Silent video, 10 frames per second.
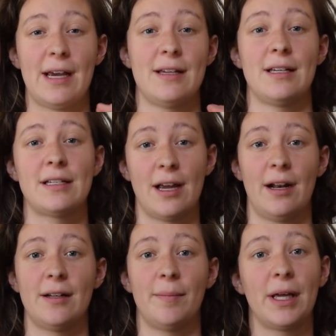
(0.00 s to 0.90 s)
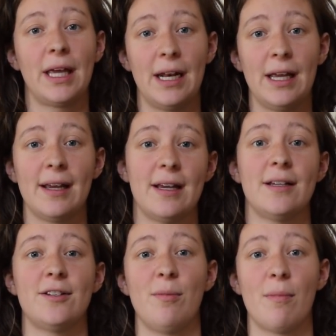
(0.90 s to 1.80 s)
as I said in the beginning,
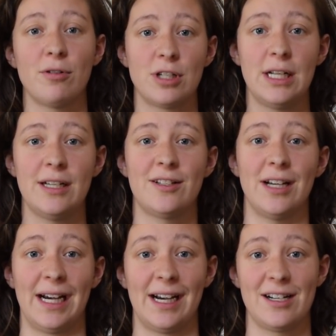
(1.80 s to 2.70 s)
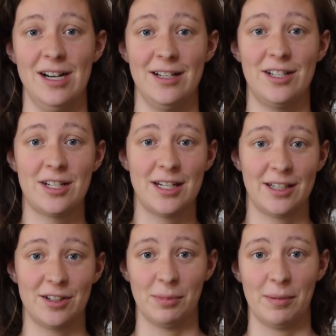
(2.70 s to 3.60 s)
is mostly to actually stick
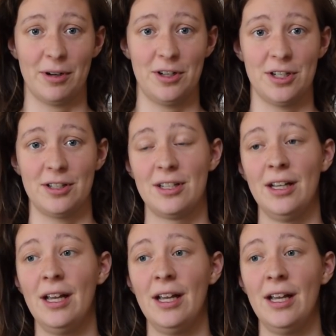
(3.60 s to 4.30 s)
to my budget.